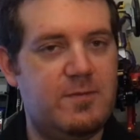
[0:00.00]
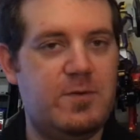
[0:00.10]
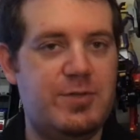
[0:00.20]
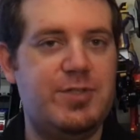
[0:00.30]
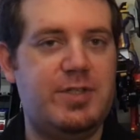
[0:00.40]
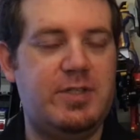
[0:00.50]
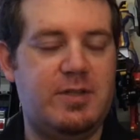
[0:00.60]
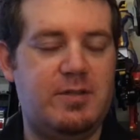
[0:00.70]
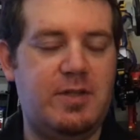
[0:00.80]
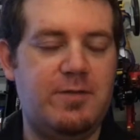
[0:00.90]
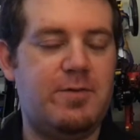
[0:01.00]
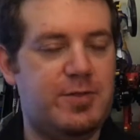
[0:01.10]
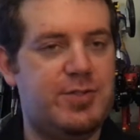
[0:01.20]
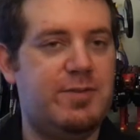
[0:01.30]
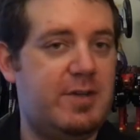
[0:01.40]
version, their
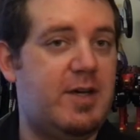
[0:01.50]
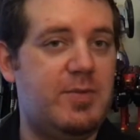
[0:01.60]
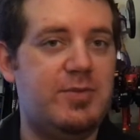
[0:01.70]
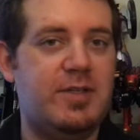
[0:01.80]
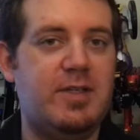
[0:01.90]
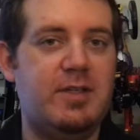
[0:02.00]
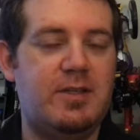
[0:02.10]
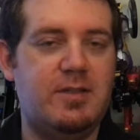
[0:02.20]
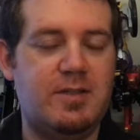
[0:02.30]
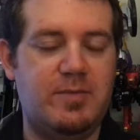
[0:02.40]
version of Computron, their